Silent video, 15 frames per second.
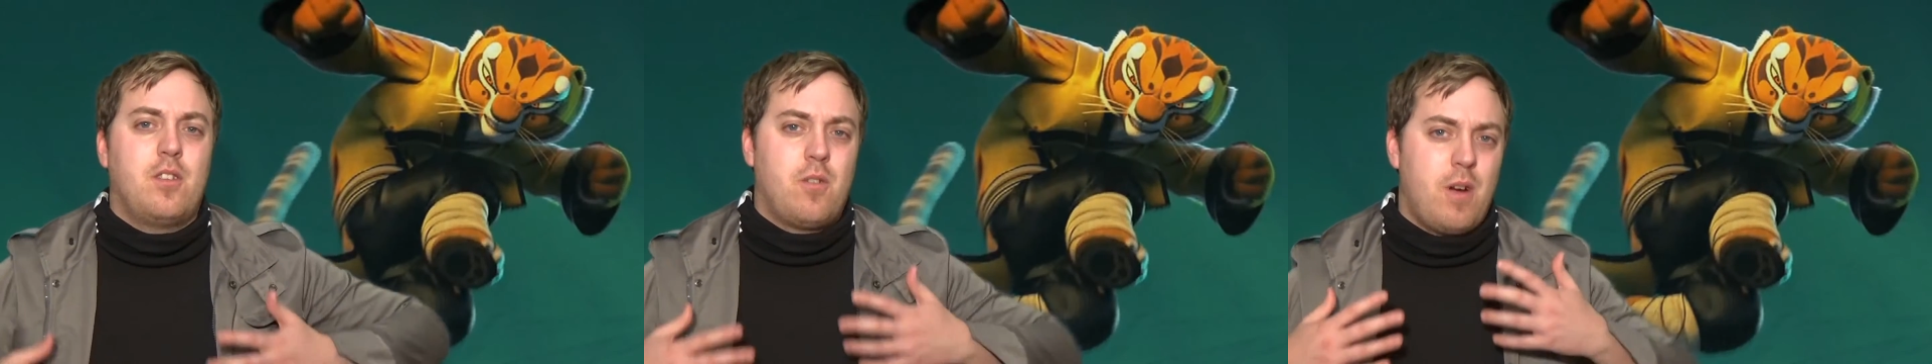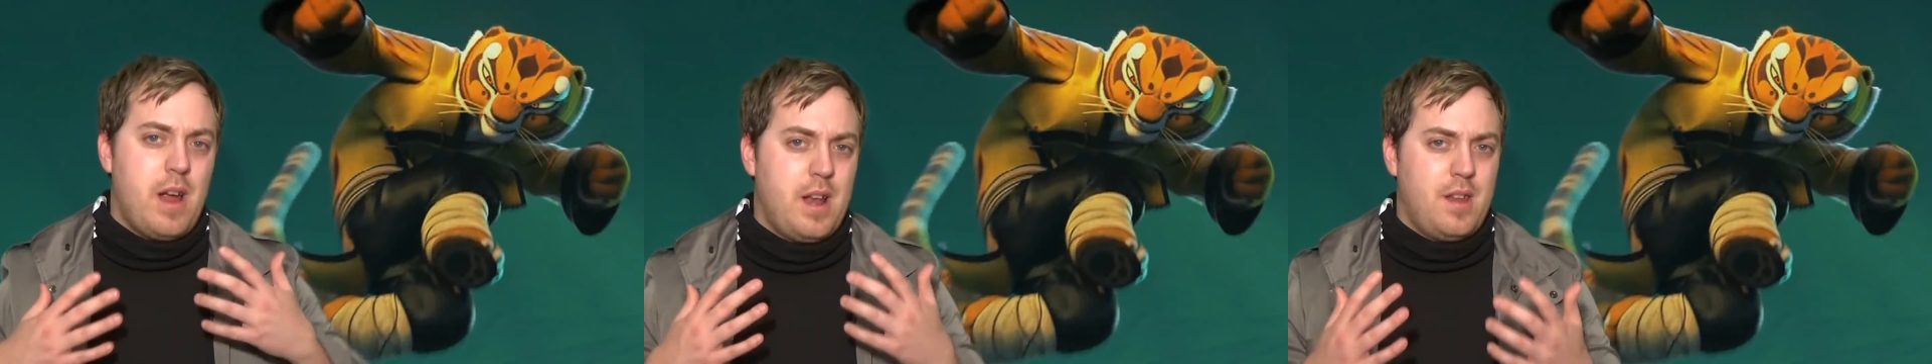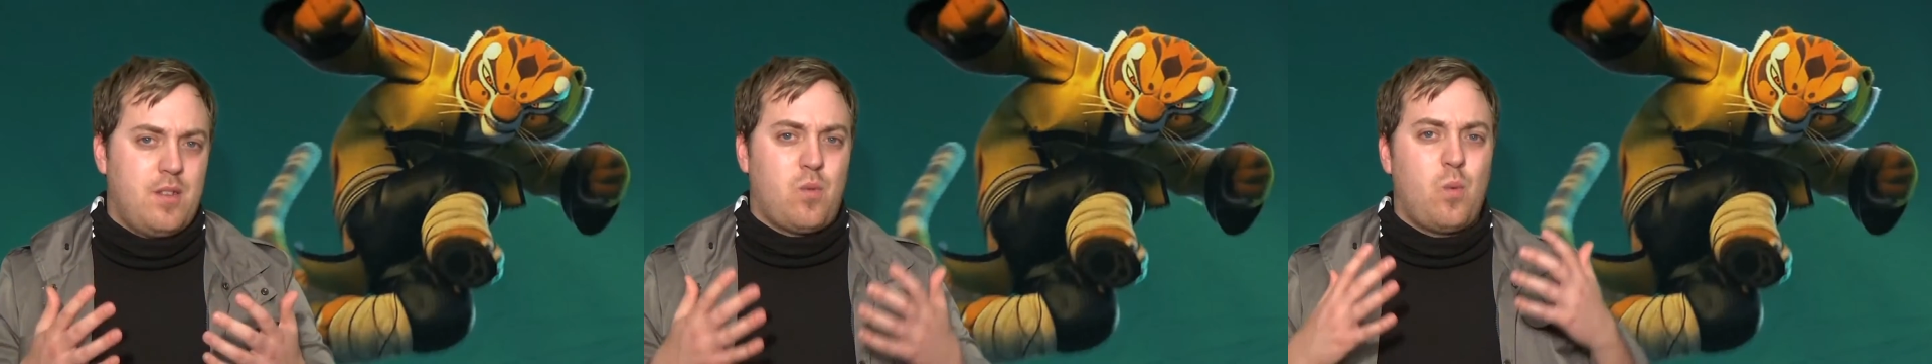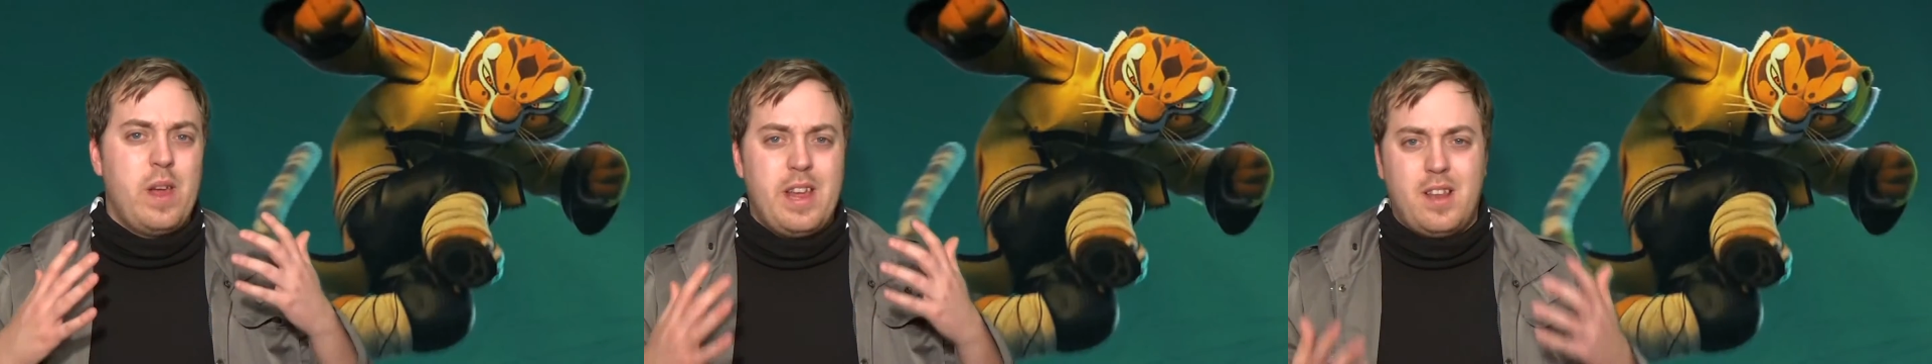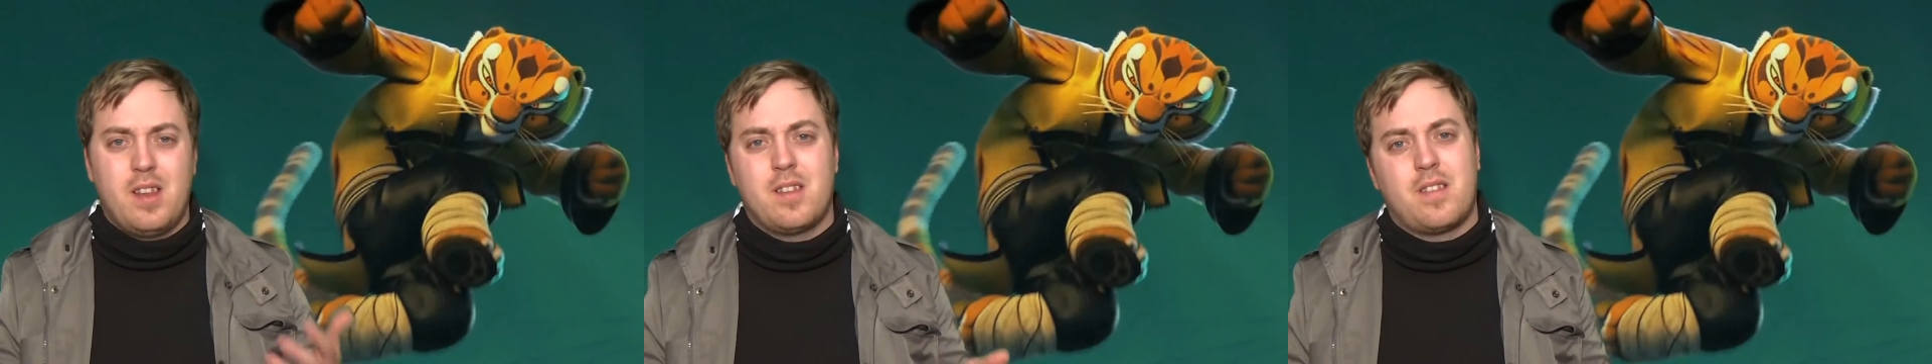greatest
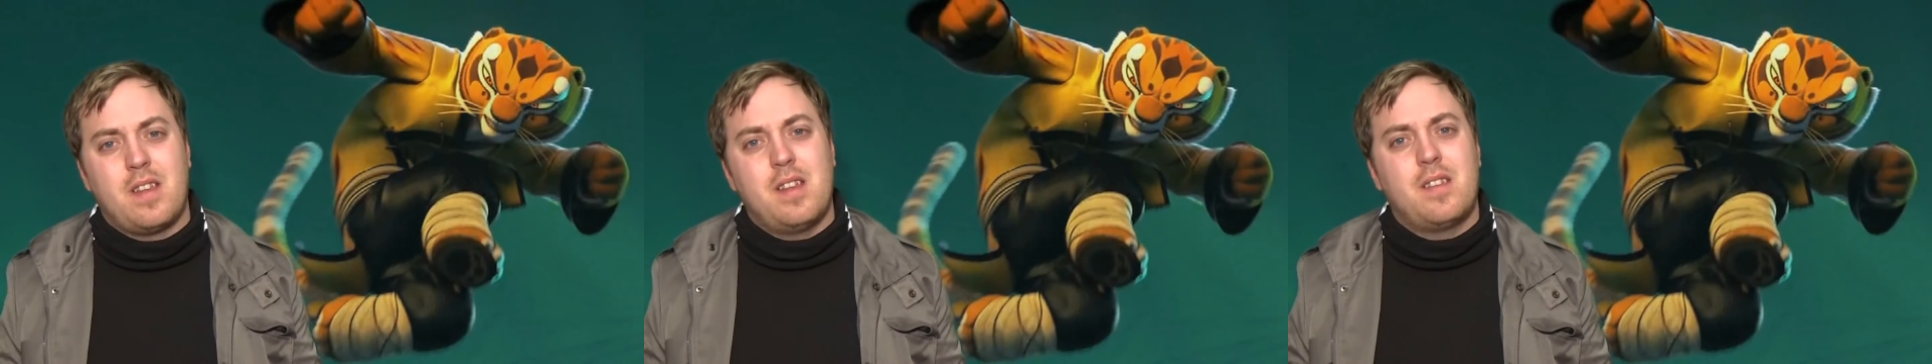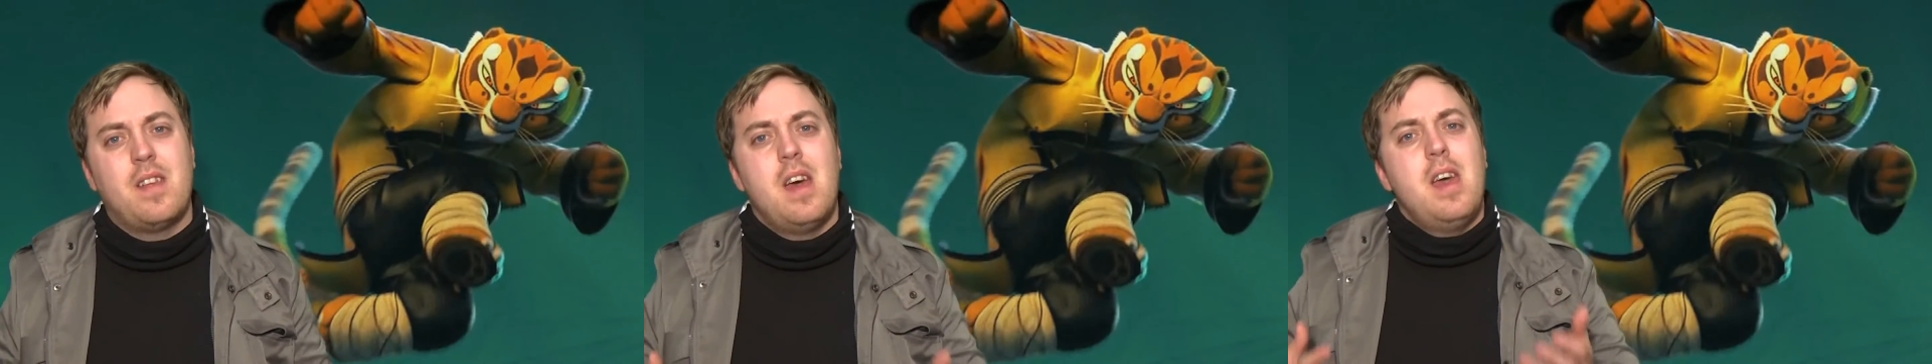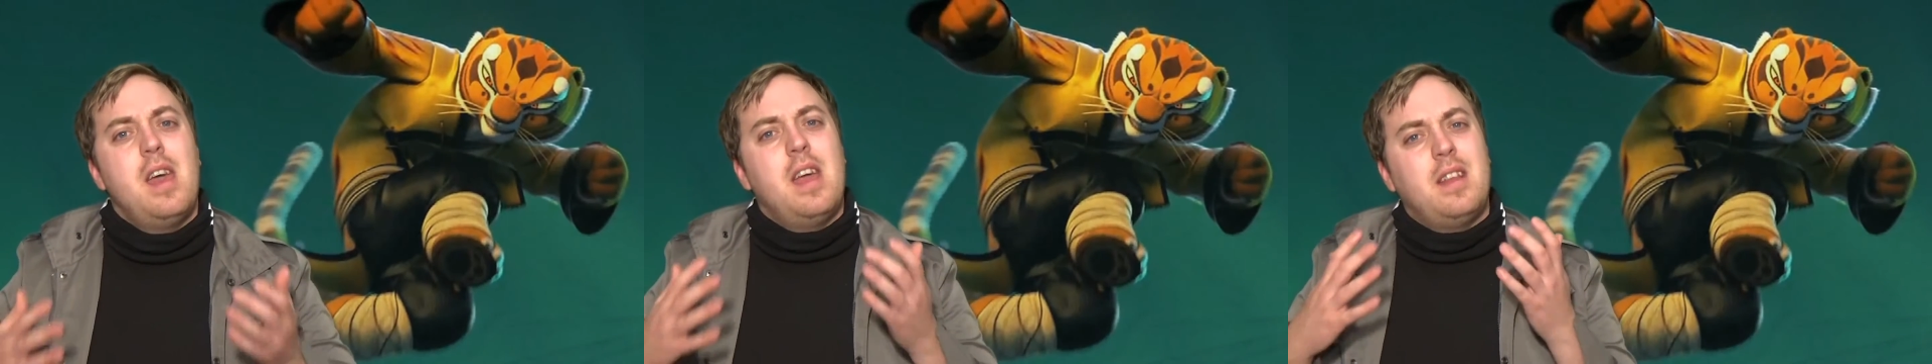weakness is